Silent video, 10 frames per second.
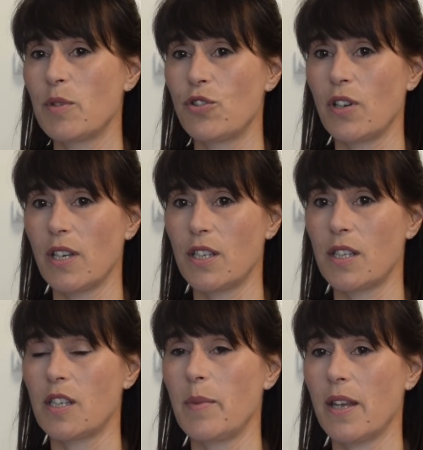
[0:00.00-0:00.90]
is really
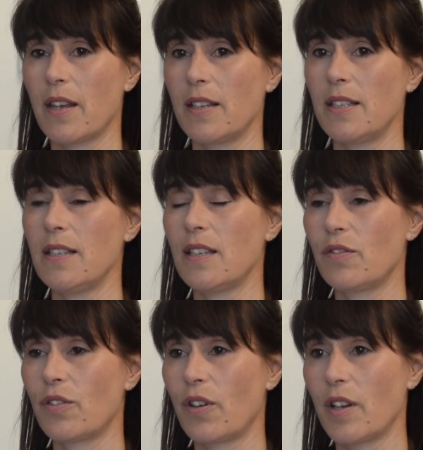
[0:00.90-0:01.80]
just to make things easier
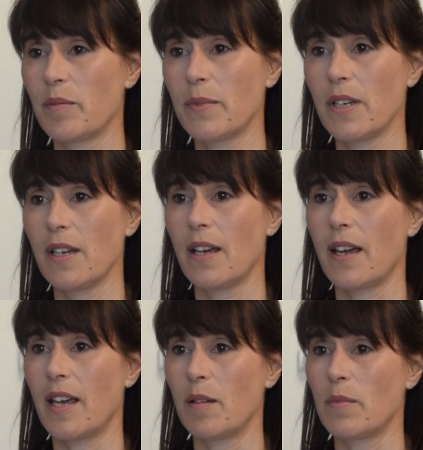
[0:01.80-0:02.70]
for them,
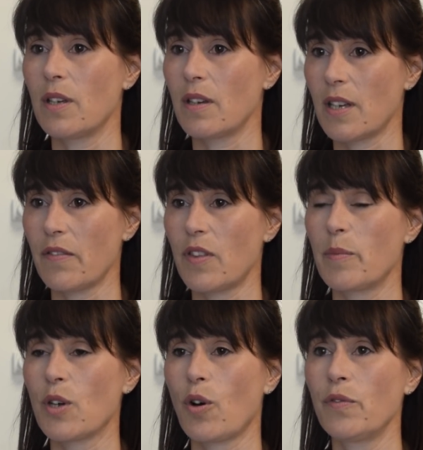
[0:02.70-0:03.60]
give
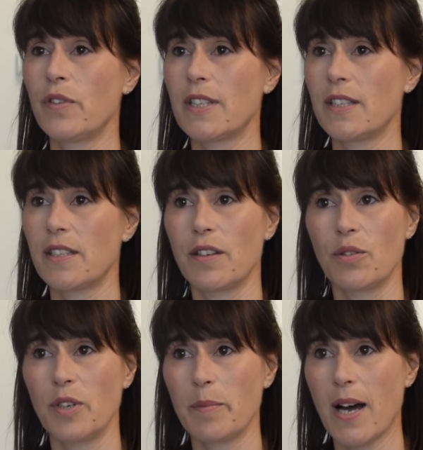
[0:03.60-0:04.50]
them the confidence that they're
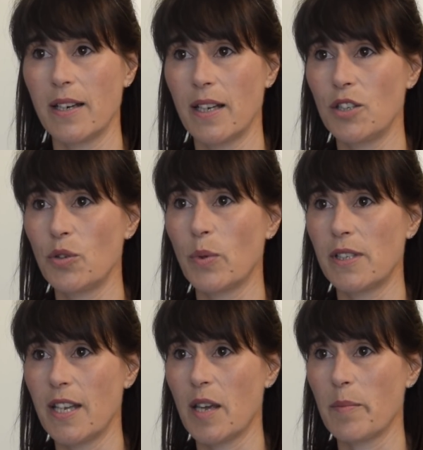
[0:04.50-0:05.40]
going to manage
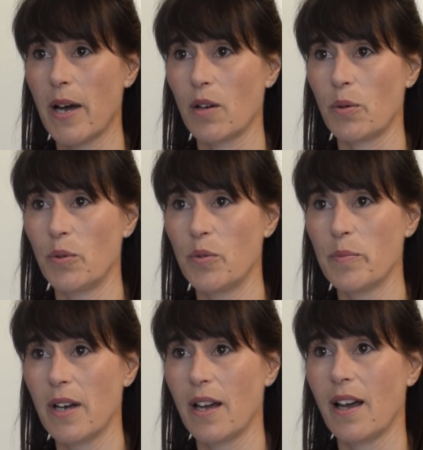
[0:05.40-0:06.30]
once they get back
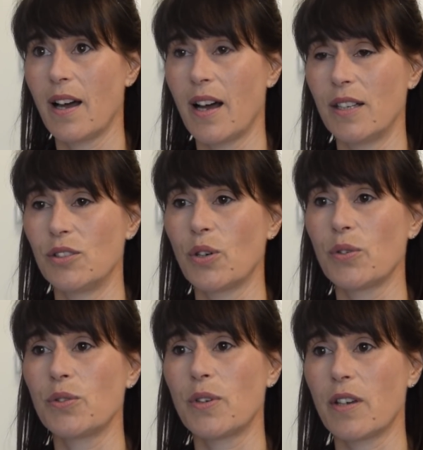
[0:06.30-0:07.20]
home, and
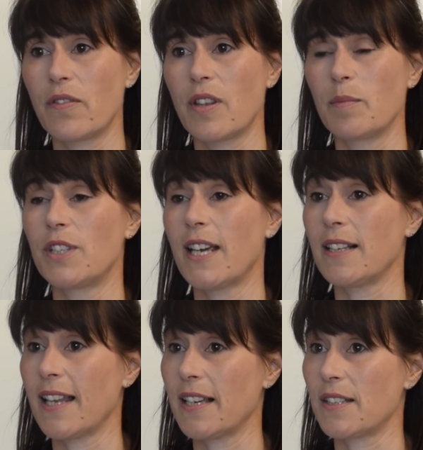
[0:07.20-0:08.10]
also give them
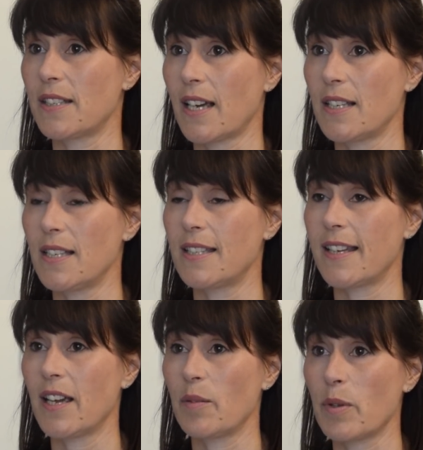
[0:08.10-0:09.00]
gentle exercises to
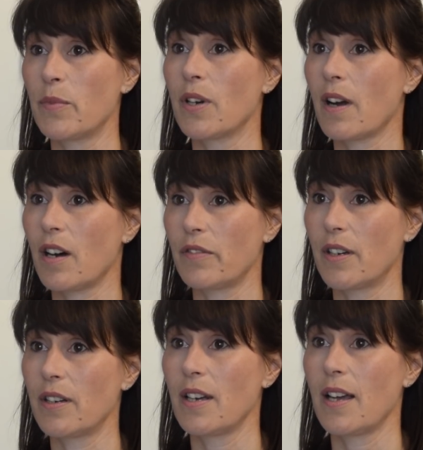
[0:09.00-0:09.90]
help them
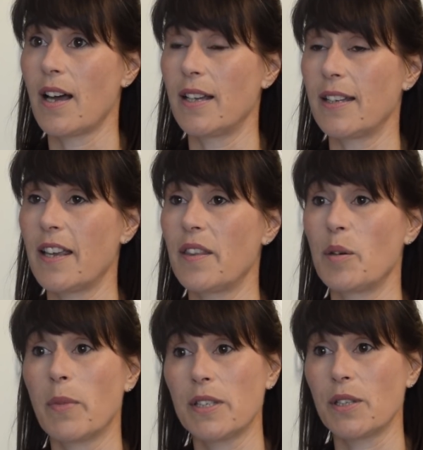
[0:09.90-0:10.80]
recover and get
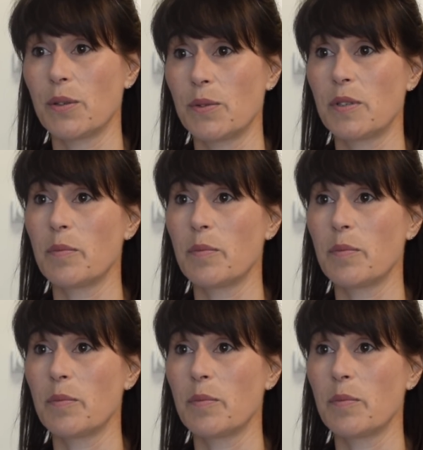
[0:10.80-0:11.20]
their muscles